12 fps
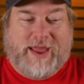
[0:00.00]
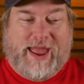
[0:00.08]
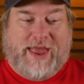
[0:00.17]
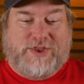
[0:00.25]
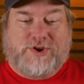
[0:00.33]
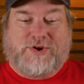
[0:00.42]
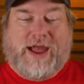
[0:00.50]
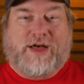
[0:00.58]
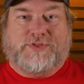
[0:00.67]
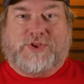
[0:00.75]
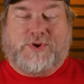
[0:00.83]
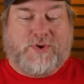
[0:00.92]
and you're
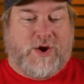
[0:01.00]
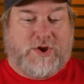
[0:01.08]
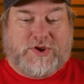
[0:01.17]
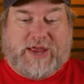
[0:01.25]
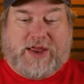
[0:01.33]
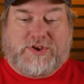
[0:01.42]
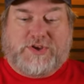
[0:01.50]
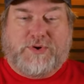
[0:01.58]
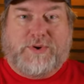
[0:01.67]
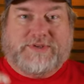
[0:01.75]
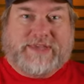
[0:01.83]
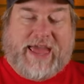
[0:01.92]
out the door all you got to do
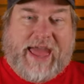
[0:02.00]
is